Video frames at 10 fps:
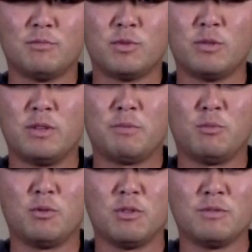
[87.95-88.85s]
with
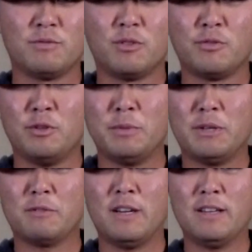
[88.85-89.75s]
more
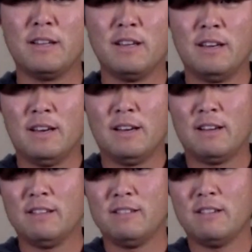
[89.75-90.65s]
fulfillment, right?
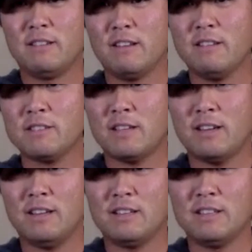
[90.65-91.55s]
And on the other
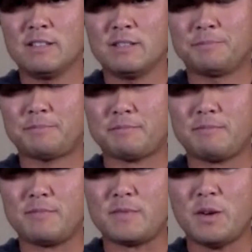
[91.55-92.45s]
side is
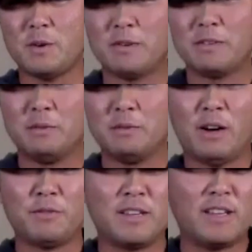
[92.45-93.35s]
we
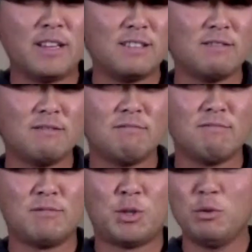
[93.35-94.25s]
often get
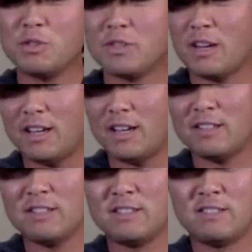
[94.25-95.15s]
too shy
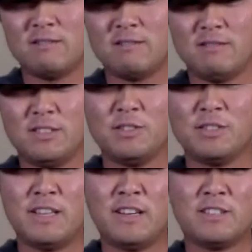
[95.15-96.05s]
to,
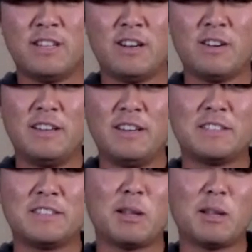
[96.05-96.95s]
share any
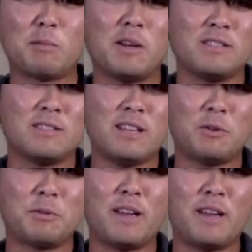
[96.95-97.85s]
celebrations
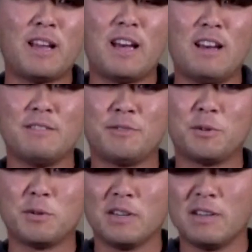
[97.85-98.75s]
that we might have
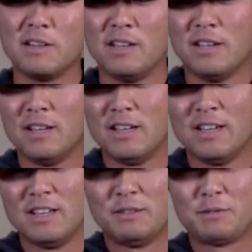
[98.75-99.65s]
for
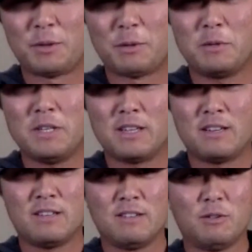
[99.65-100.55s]
the week
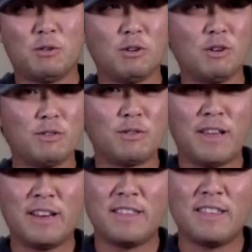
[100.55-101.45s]
or
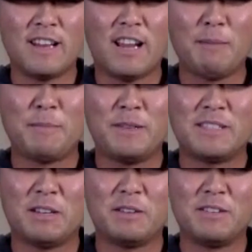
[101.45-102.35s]
anything that
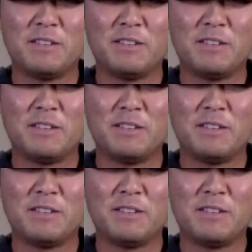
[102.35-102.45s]
happens. And,